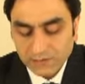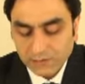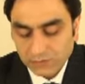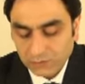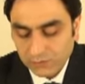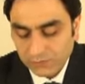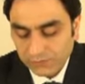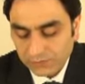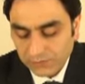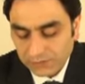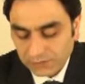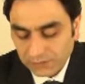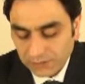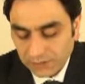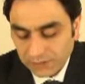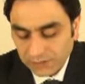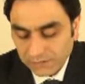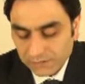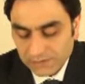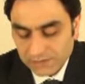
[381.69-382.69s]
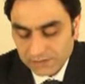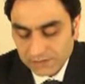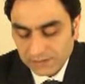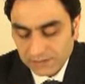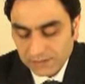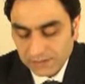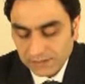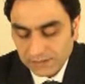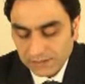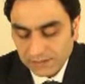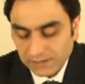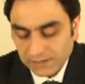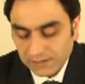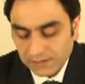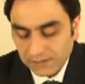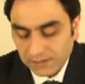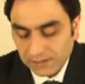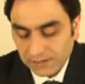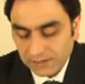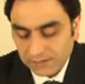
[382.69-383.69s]
who forgives
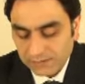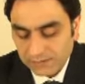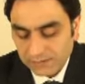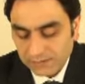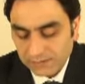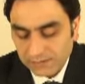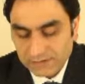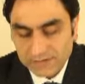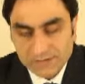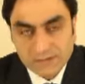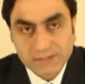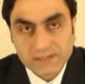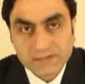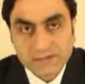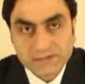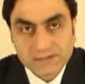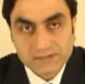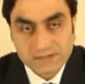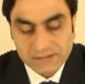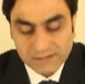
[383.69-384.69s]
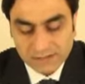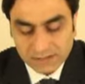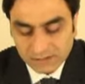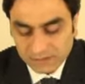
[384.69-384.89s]
uh, the sins,